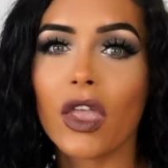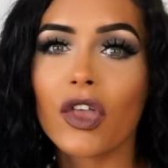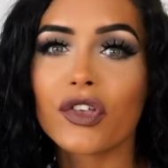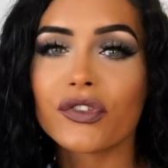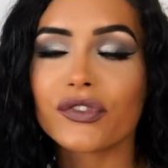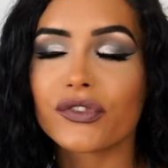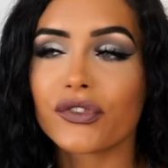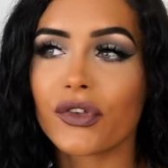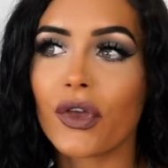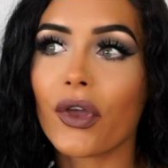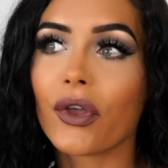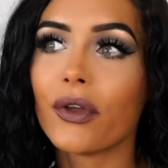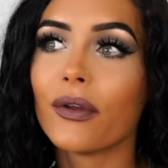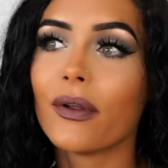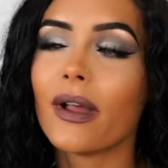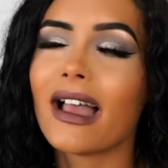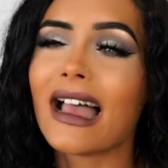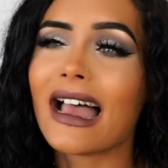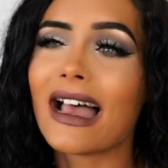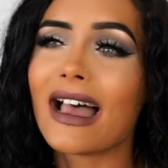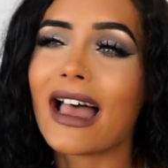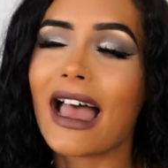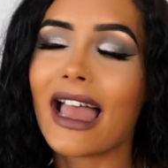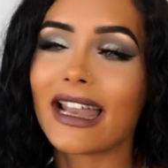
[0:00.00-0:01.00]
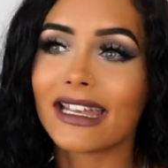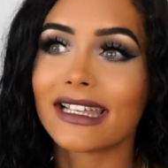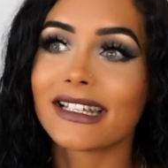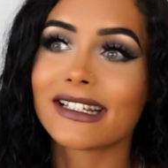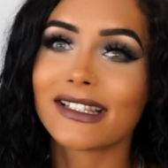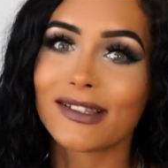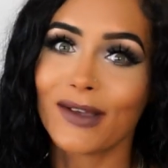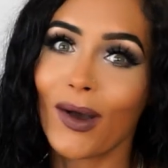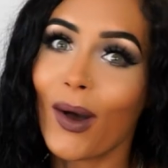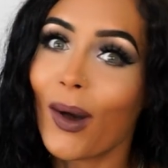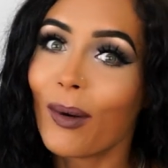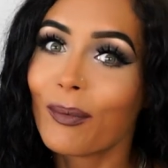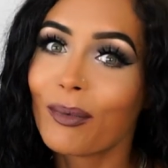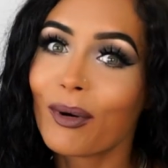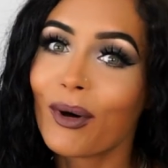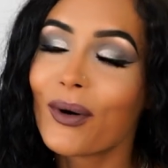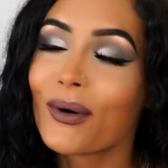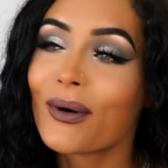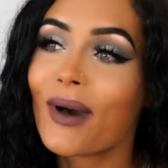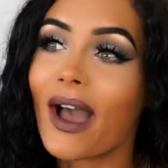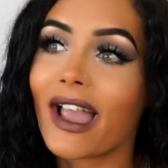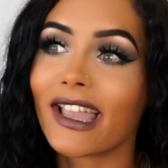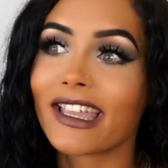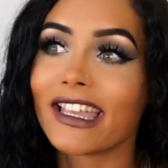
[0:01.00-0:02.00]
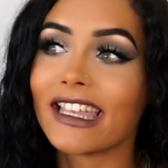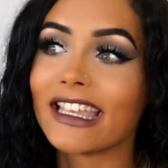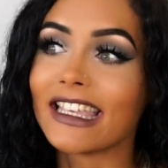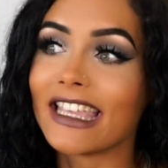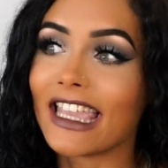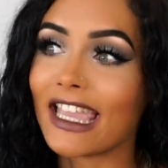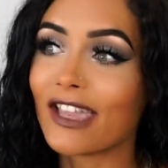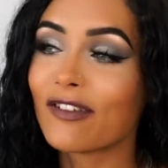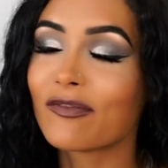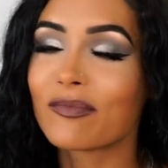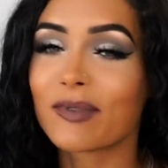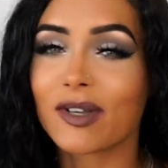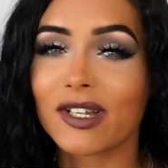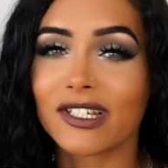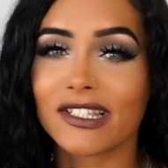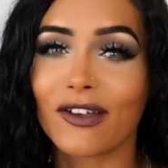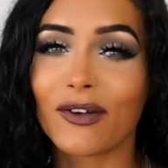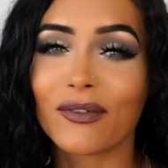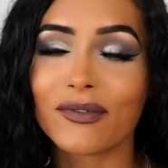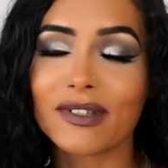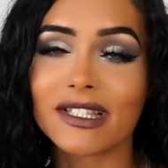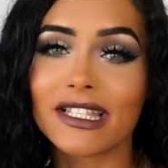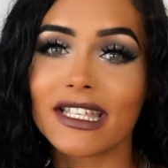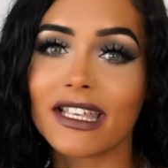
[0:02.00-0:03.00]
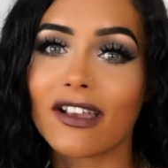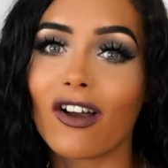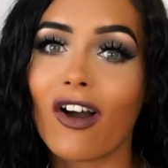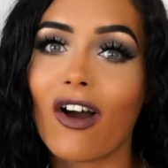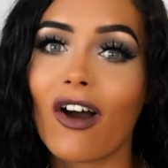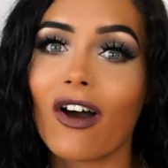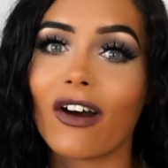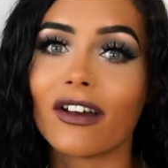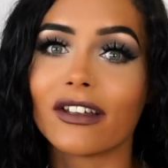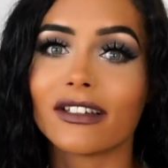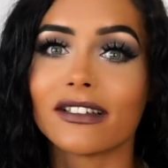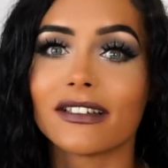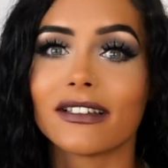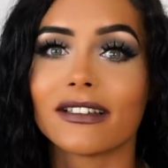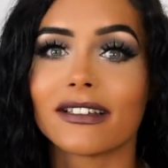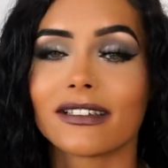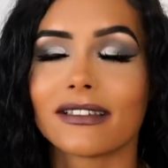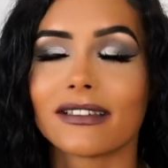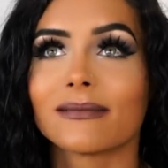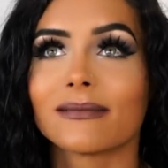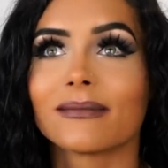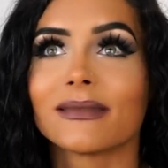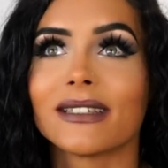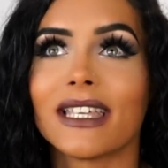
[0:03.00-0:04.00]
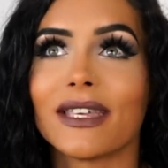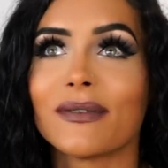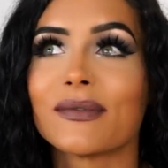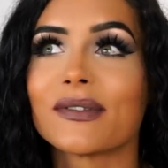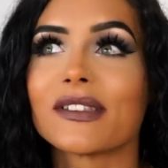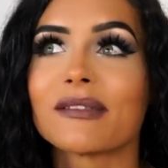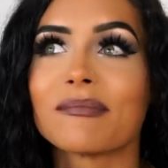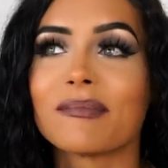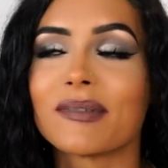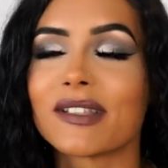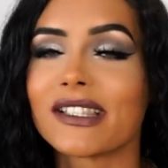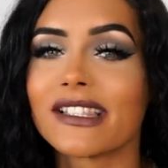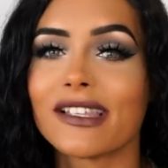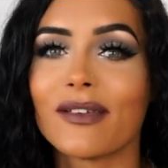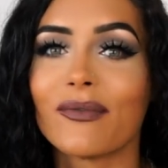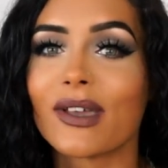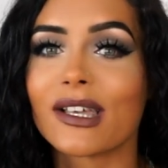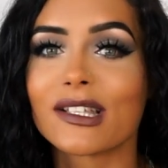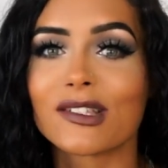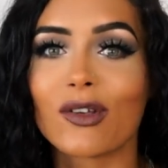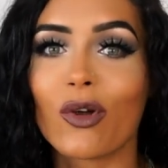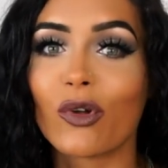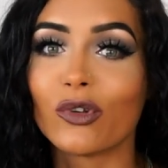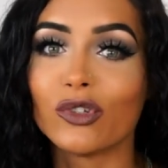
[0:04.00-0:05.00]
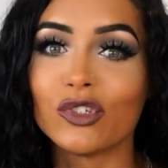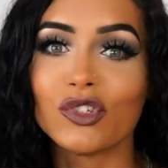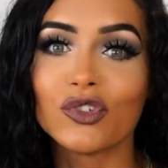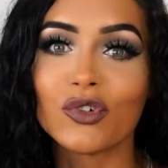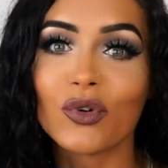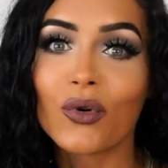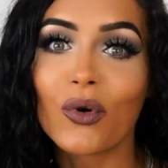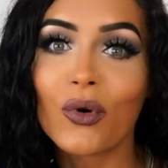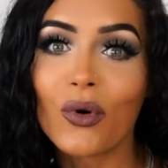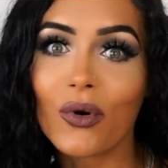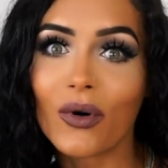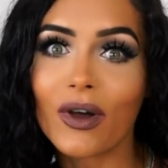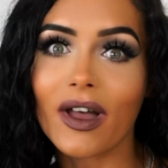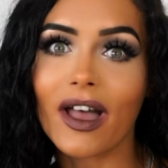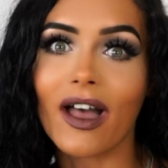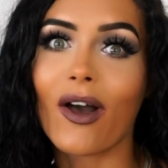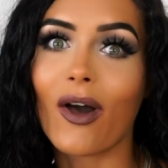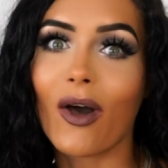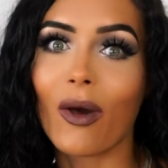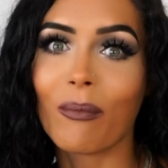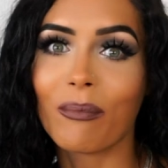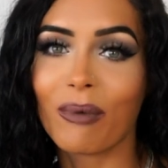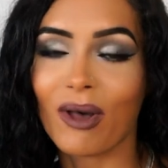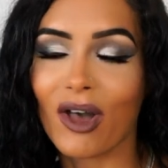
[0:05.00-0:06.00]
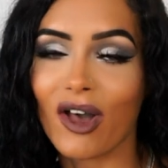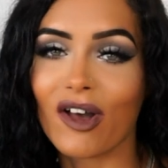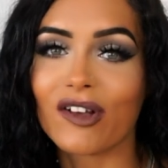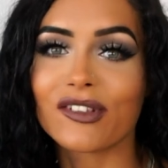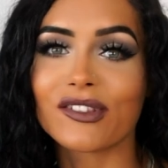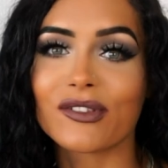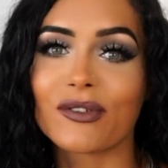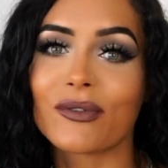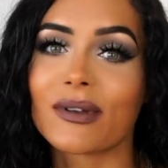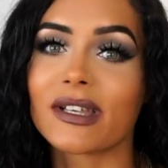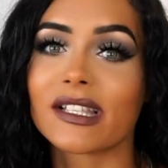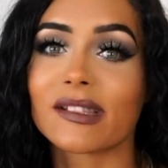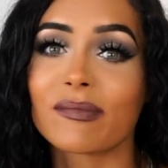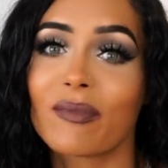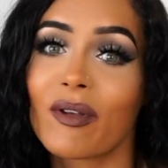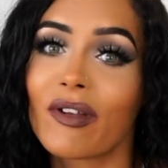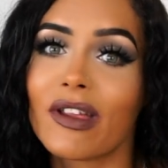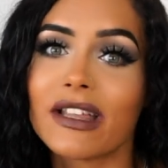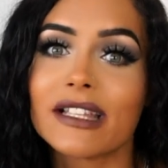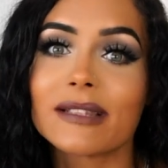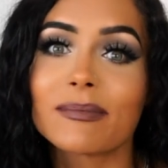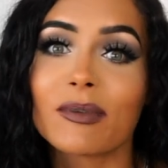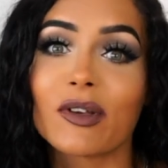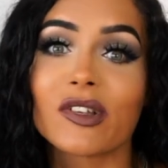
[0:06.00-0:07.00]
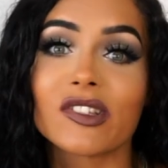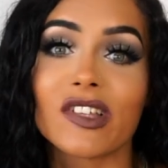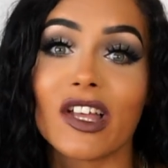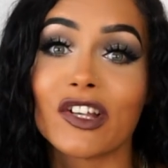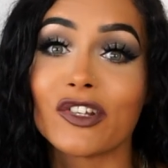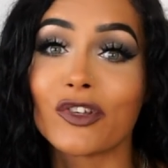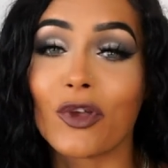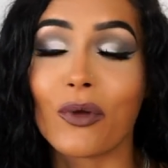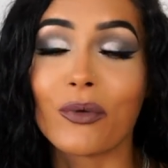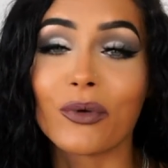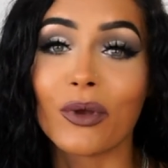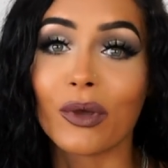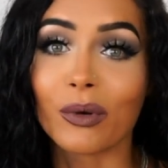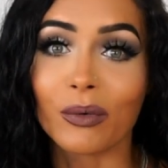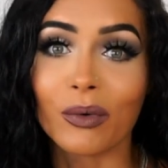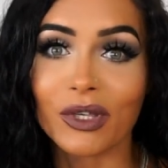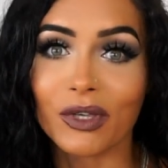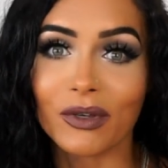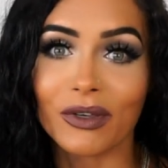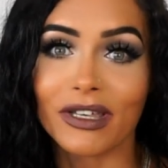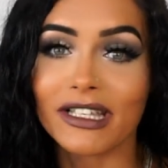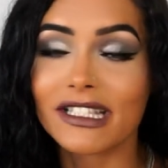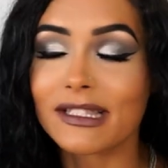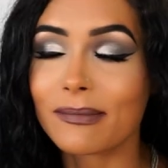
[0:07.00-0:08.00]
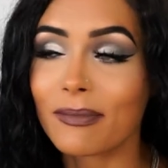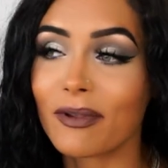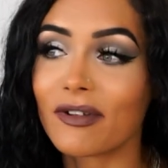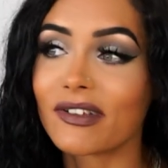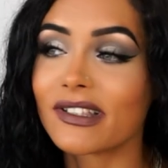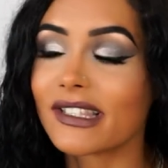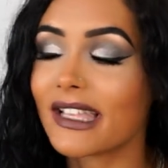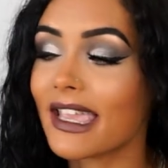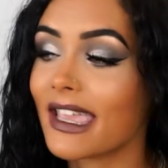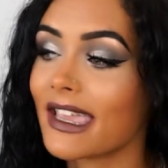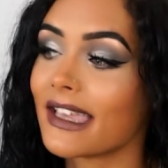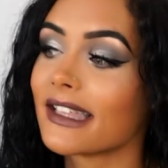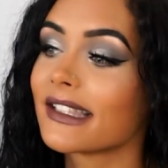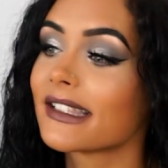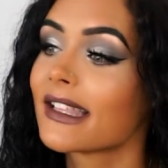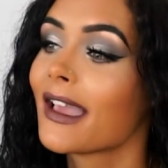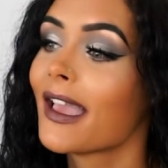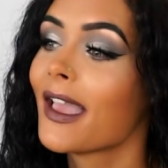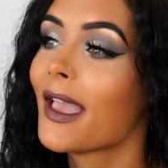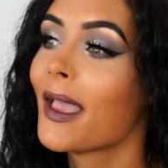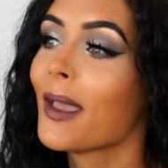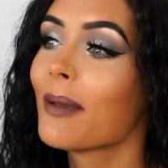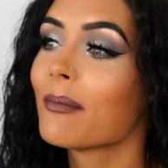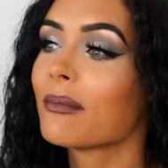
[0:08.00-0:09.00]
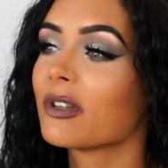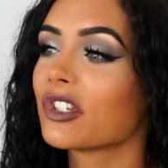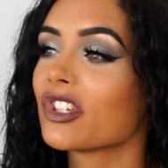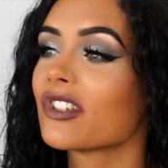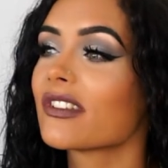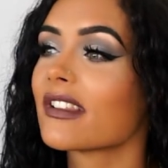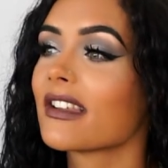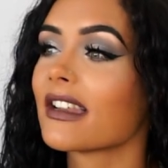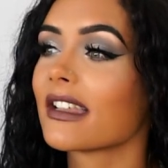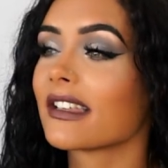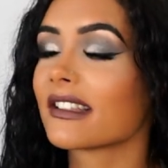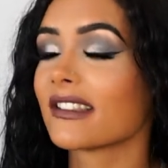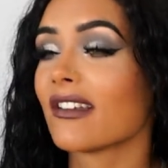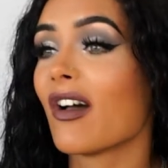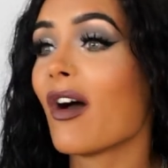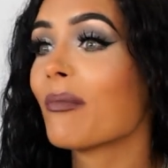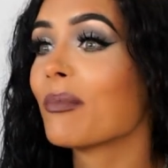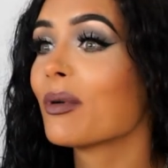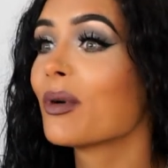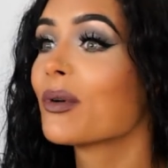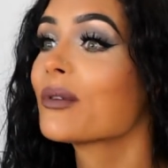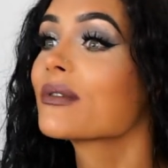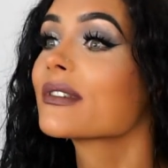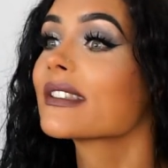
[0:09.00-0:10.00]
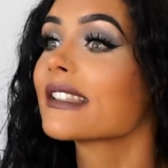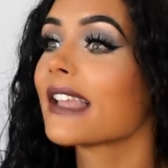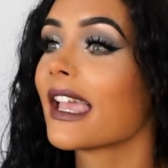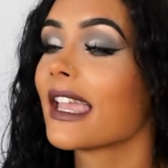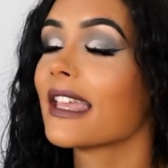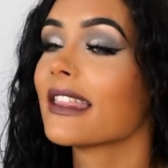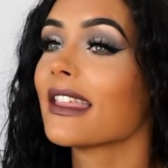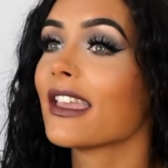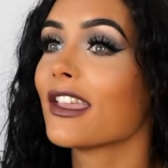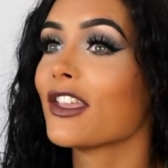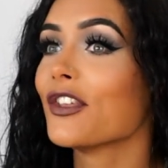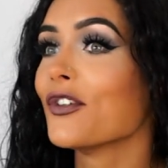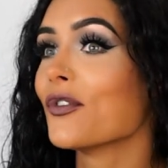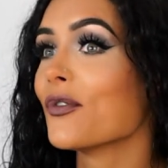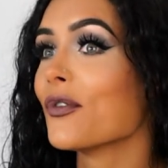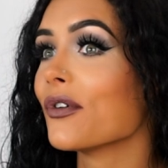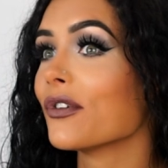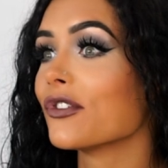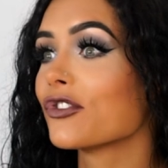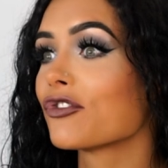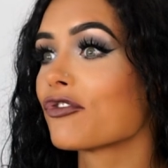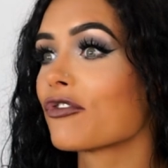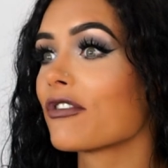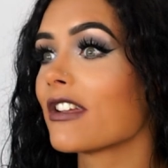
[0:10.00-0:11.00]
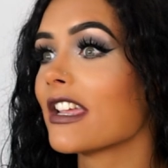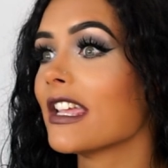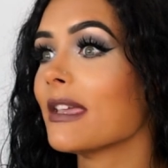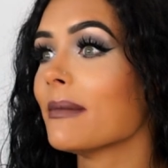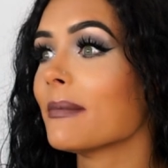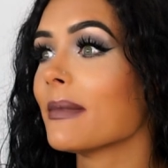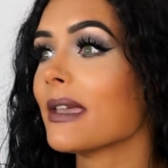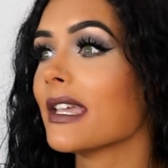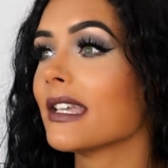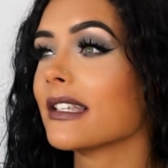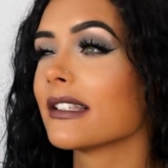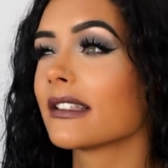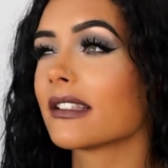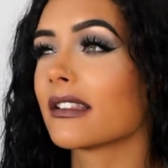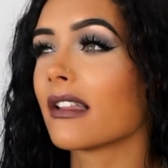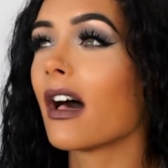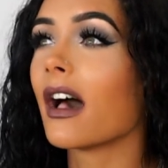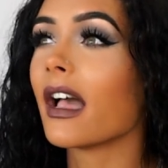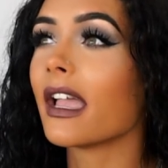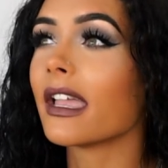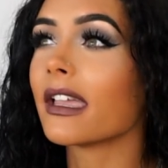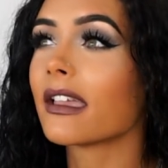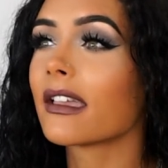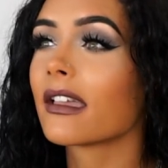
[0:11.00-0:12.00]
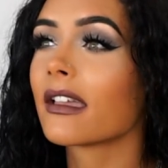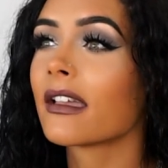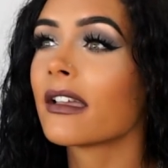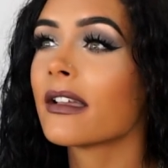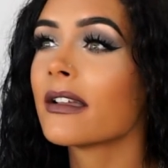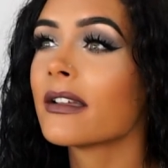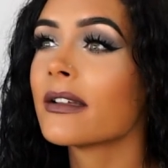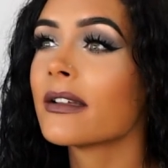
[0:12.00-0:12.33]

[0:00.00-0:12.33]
So, an example I could give because I obviously can't give specifics on your personal experience because I don't know what your experience is, but just an example say that your dream is like